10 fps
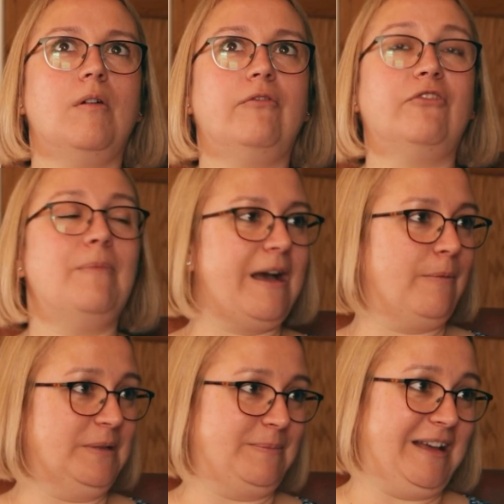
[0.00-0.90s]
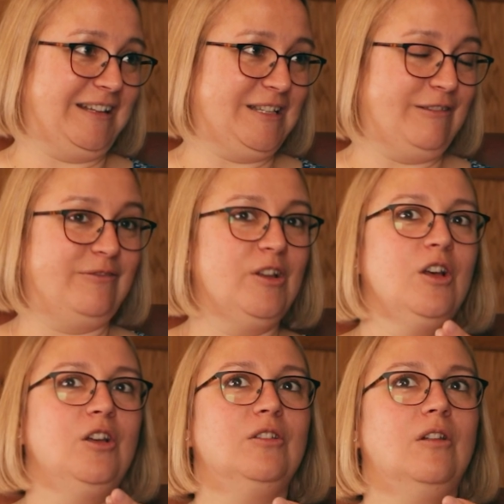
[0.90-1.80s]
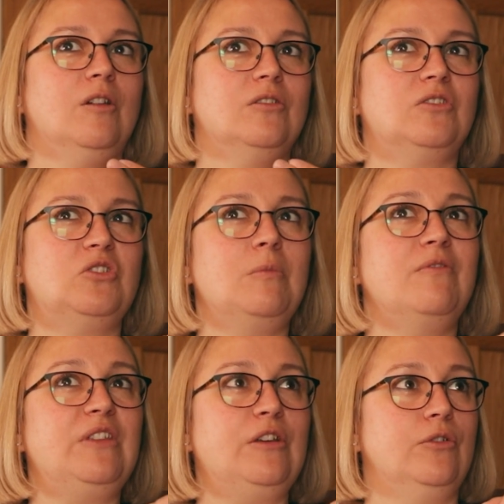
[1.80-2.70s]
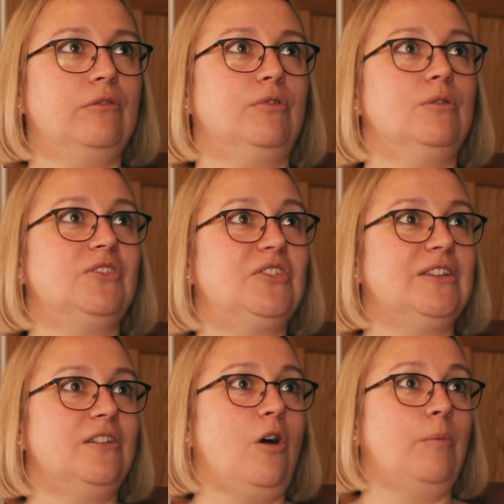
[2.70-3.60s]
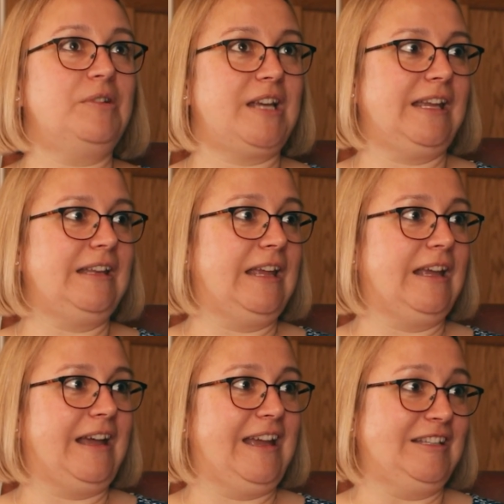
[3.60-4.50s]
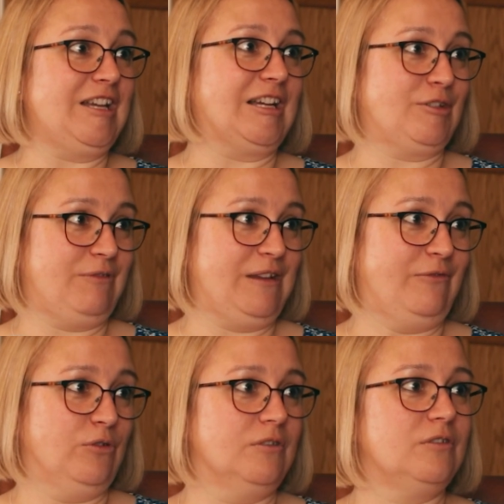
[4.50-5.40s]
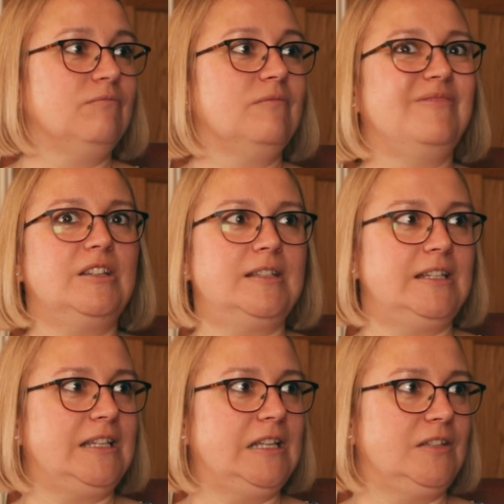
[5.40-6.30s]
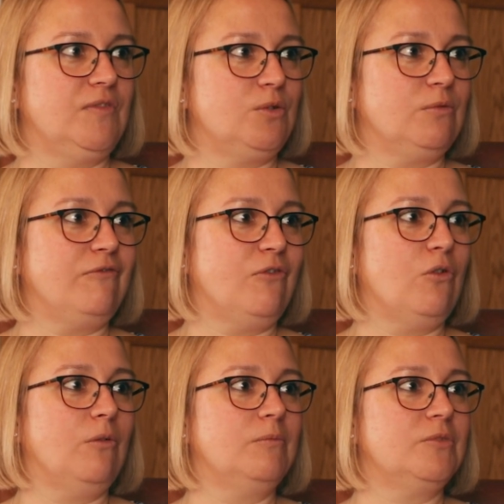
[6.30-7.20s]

from our perspective, some of the other routes to obtaining a tax refund, your DT individual form,